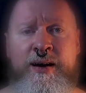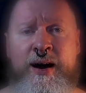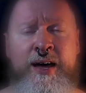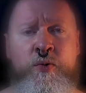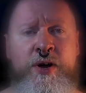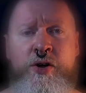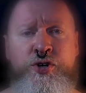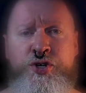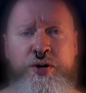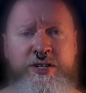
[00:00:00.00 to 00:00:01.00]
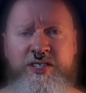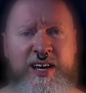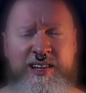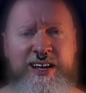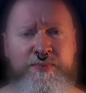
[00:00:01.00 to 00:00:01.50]
I wear shirts
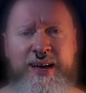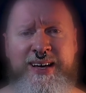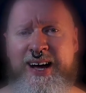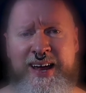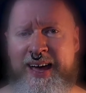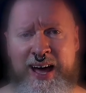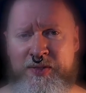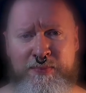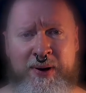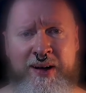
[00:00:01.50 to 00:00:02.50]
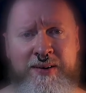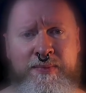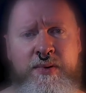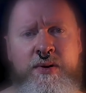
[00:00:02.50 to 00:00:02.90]
that let my gut hang out the bottom.